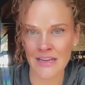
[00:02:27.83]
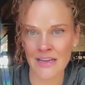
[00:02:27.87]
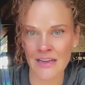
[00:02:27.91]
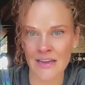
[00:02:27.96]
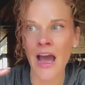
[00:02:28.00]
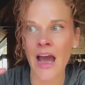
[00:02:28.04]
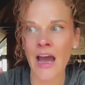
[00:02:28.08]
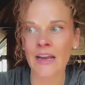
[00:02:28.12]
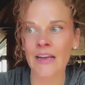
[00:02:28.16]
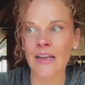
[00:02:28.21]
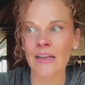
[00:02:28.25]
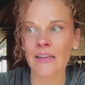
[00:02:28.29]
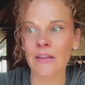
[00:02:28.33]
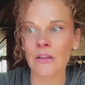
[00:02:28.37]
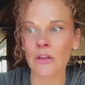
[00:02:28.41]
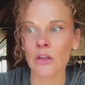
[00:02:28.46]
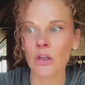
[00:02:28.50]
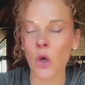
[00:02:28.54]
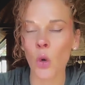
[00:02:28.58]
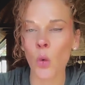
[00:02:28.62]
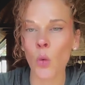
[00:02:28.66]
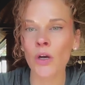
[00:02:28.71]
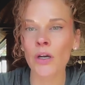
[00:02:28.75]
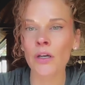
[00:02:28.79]
had a
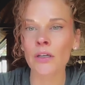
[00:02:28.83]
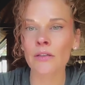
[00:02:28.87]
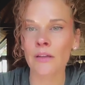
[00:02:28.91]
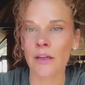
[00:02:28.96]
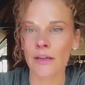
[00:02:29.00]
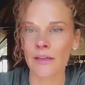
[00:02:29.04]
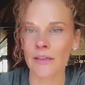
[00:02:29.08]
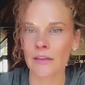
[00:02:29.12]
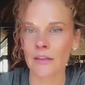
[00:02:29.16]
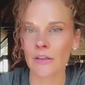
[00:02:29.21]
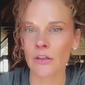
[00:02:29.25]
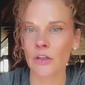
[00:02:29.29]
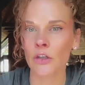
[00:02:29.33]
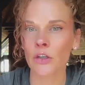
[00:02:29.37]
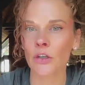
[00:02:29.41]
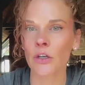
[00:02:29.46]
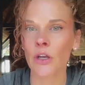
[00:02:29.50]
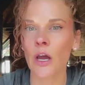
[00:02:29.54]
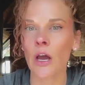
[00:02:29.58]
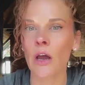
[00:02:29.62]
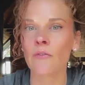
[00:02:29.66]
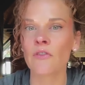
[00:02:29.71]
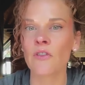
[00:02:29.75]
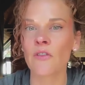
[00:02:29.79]
lower likelihood
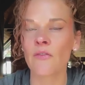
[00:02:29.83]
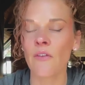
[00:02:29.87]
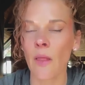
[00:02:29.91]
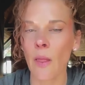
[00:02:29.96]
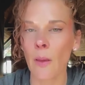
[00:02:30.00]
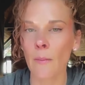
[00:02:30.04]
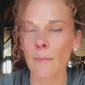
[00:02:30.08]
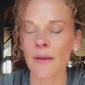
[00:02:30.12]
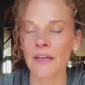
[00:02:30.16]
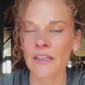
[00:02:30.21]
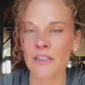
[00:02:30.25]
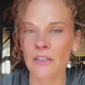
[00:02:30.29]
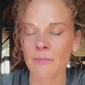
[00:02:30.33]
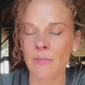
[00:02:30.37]
of developing